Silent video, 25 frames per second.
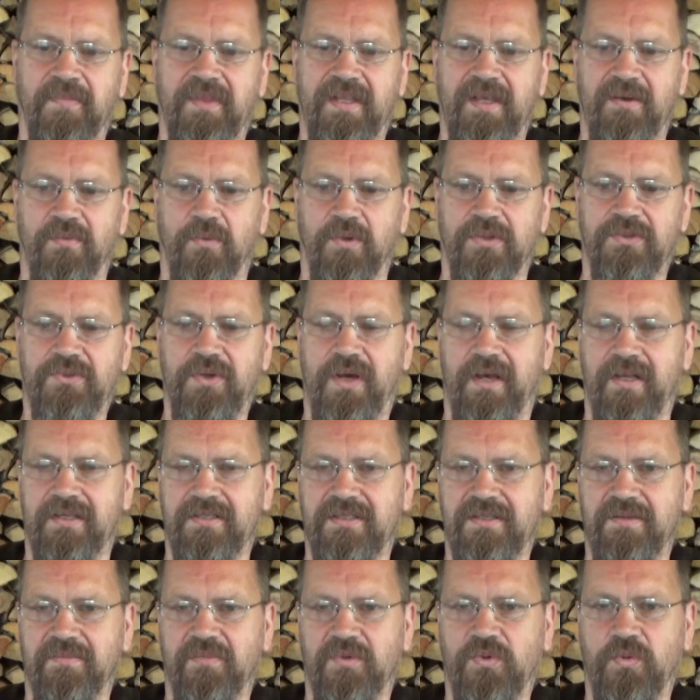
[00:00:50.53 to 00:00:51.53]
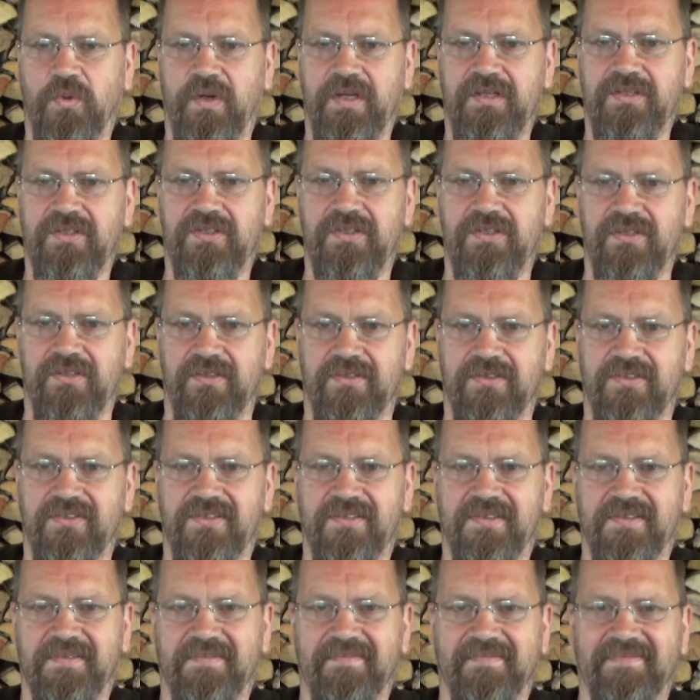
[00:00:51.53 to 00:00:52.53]
They want to ask him
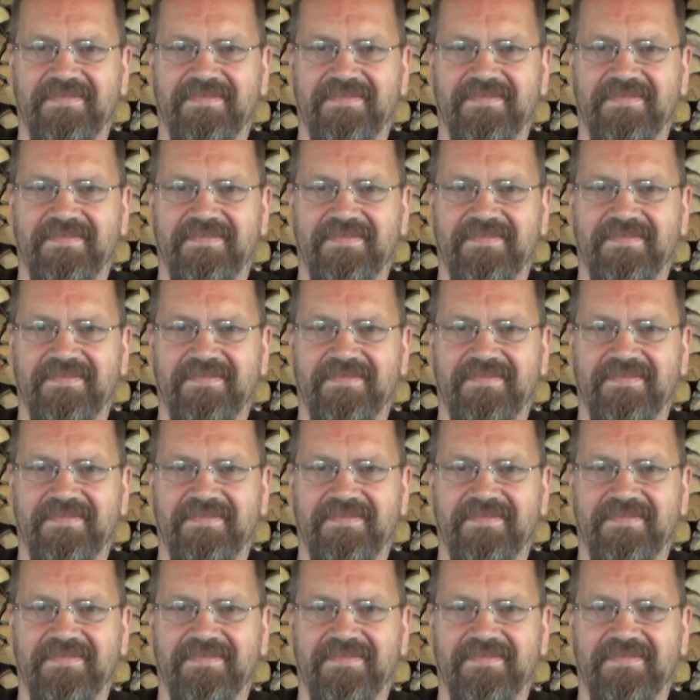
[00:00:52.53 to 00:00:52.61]
questions.